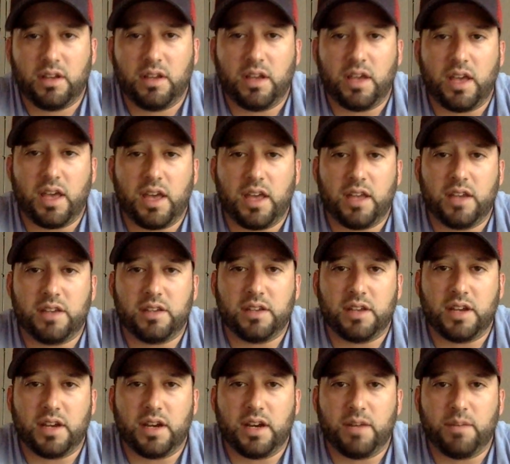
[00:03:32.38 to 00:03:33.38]
and
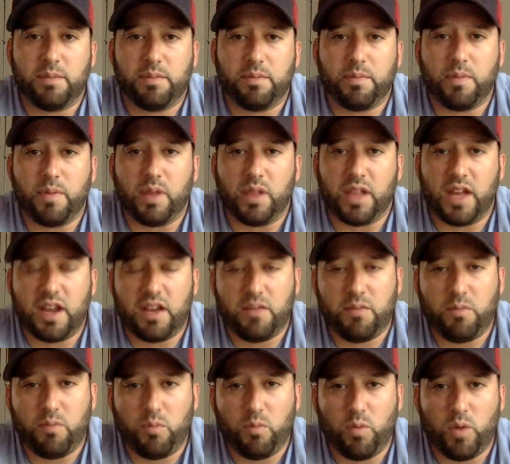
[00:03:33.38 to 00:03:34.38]
a lot of
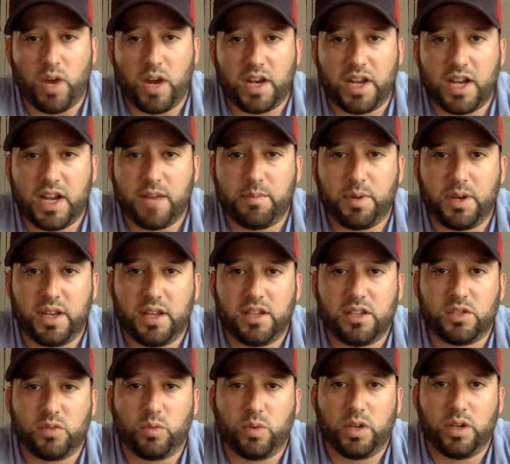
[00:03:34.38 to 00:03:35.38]
rod
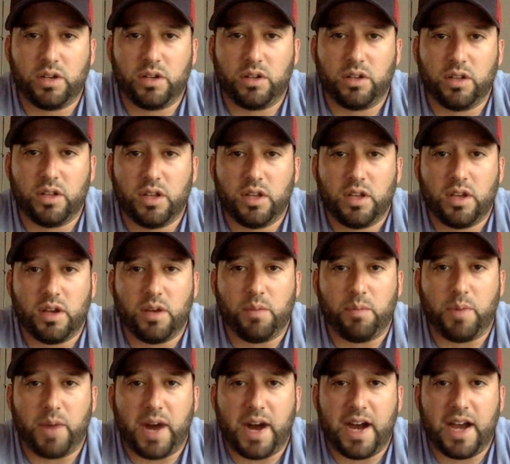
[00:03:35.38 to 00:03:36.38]
companies will
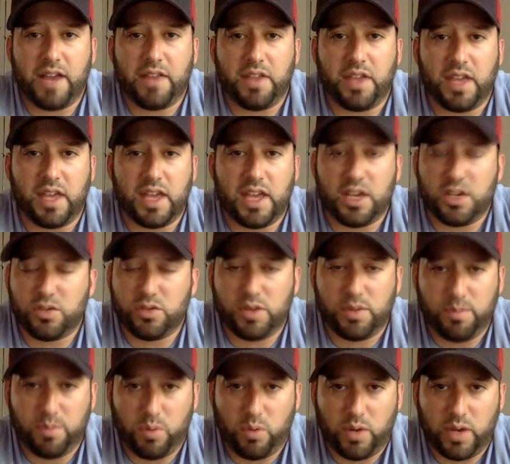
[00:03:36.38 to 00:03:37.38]
buy the entry
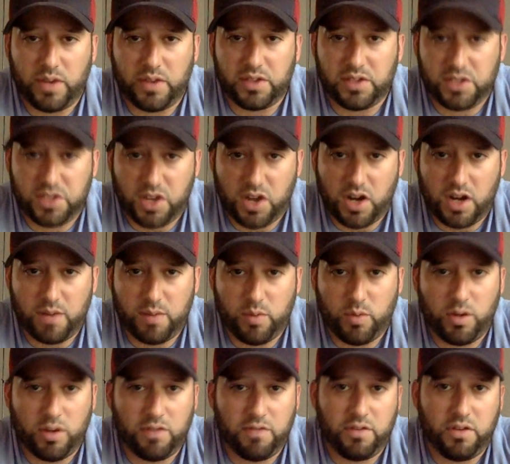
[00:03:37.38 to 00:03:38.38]
point, the starting
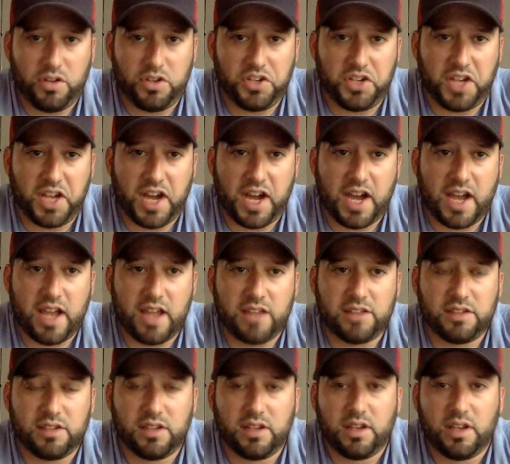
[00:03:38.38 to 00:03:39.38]
point Fuji
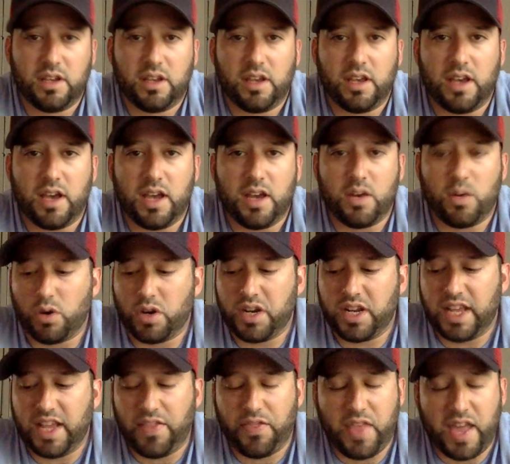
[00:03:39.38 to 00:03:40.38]
guides in order
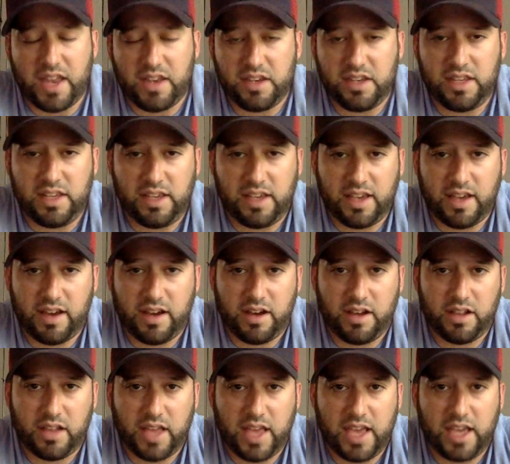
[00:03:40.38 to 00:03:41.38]
to get that
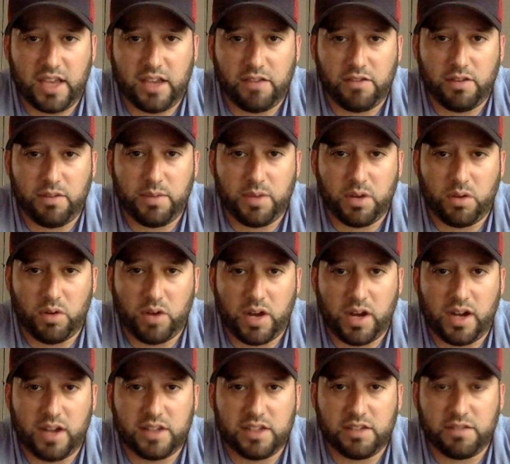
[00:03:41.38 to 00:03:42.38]
decal hanging from their
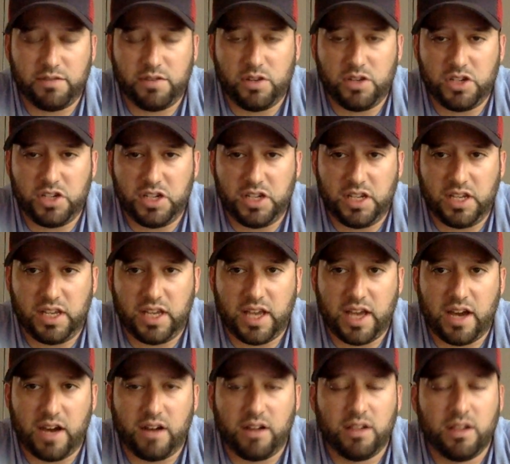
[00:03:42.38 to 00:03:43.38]
rods at Fuji
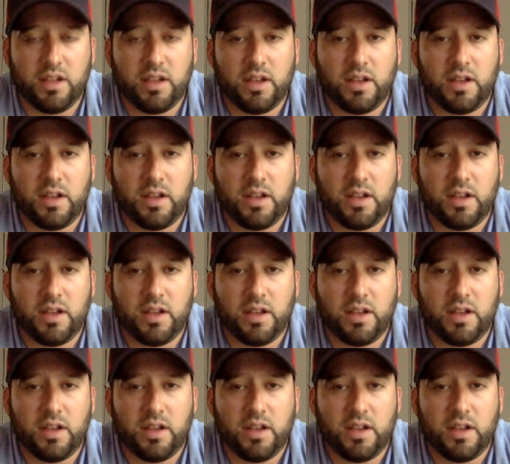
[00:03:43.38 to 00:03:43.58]
Decal,